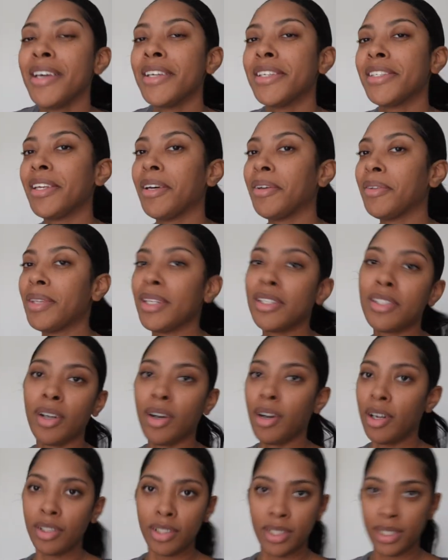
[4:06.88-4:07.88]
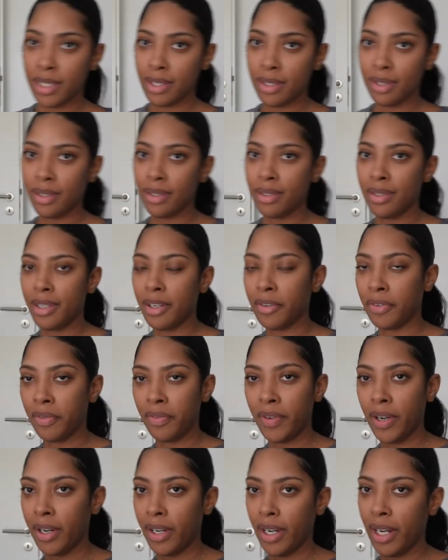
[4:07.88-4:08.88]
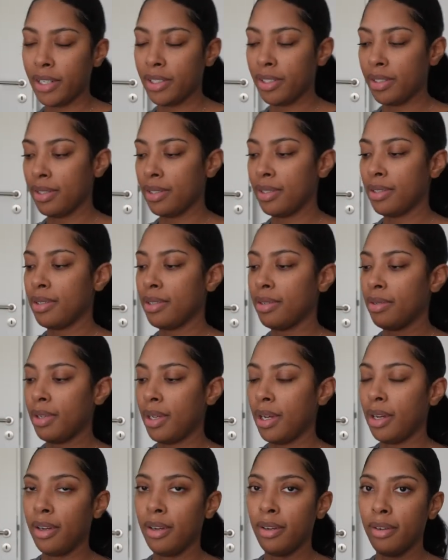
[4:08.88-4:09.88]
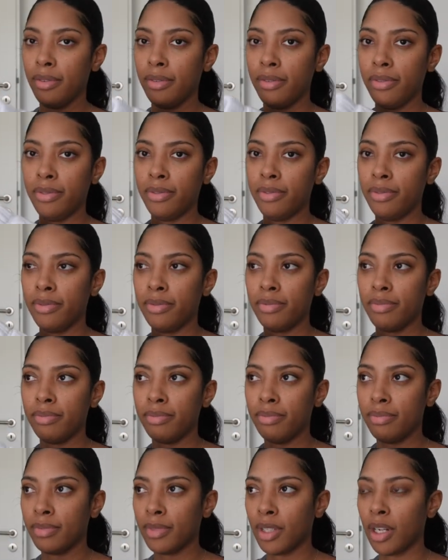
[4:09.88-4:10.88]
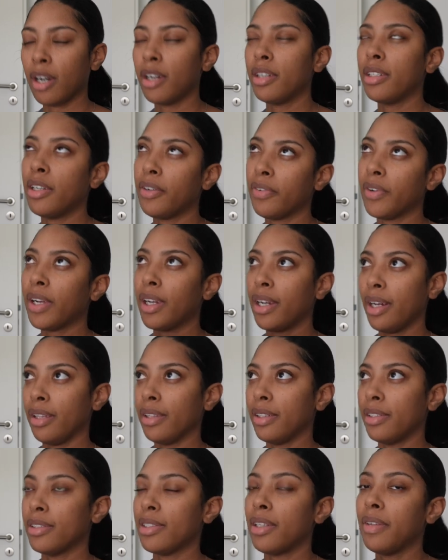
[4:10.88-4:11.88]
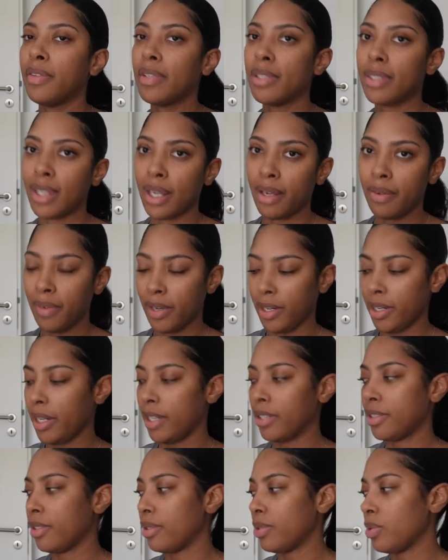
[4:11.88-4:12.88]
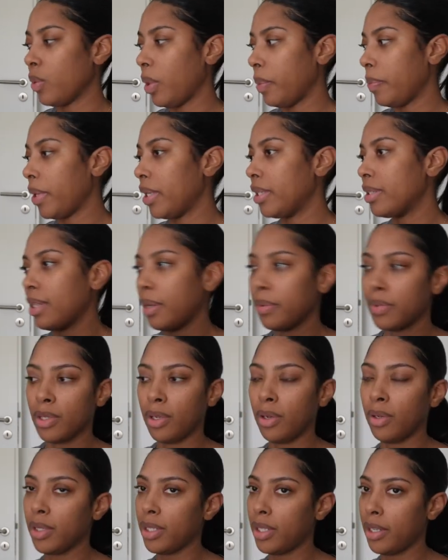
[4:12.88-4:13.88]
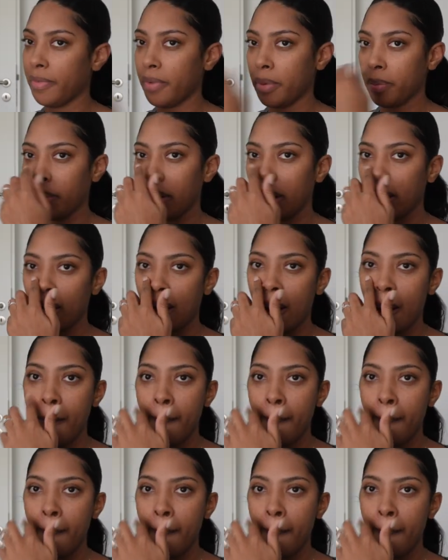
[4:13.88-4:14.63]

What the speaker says: so these are all just different variations of, or different colors of the same variation of sweatpants. That was the only different pair.